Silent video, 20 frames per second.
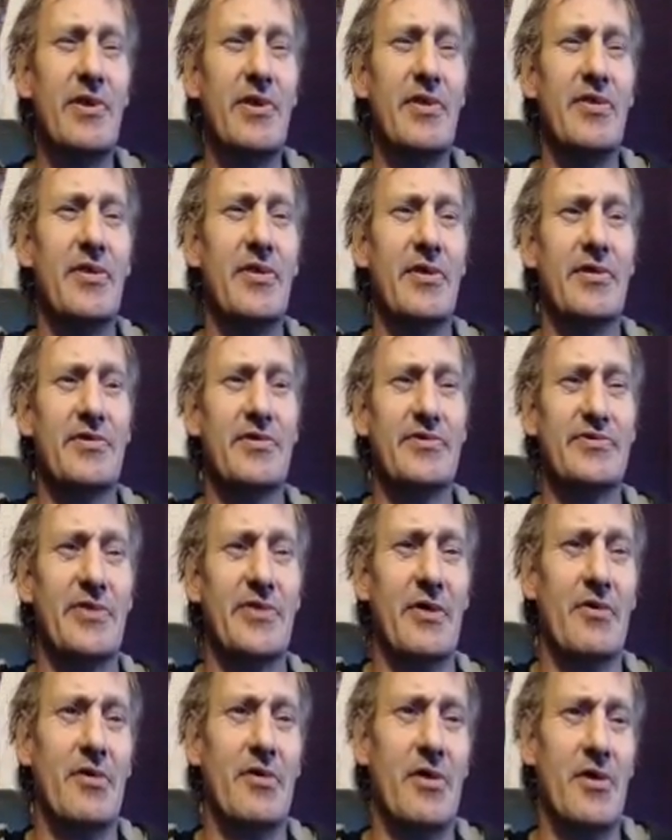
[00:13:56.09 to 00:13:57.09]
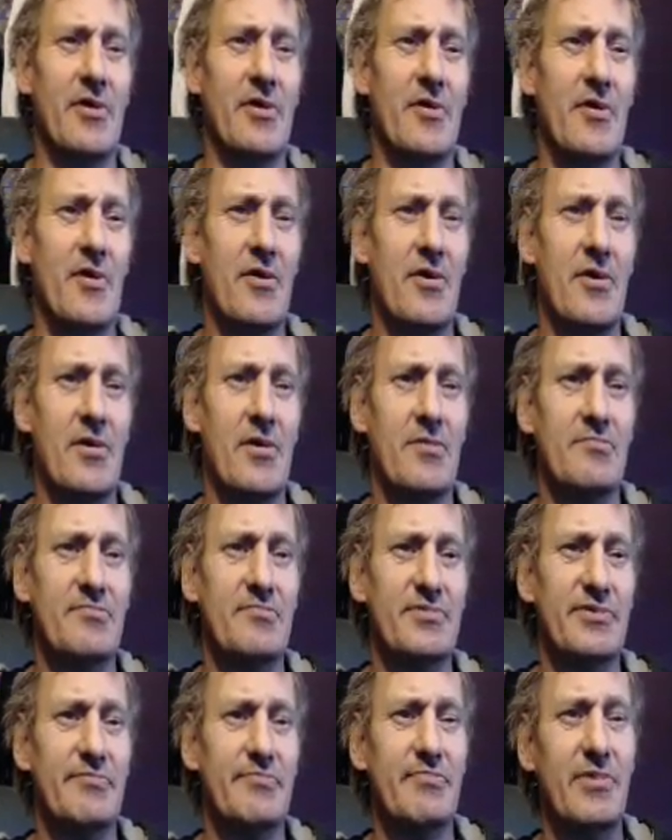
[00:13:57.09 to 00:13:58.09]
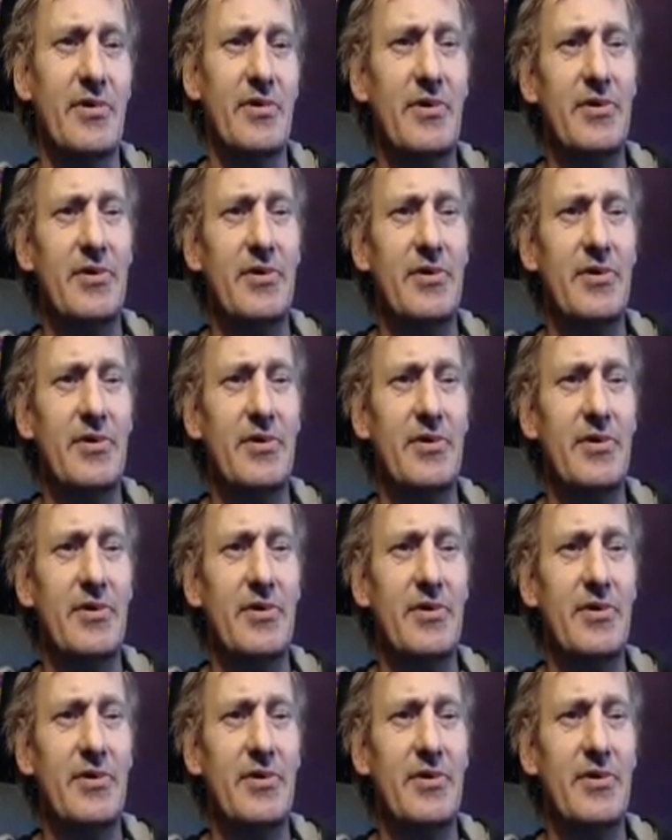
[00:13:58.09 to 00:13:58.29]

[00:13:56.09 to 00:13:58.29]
things out on arms, but,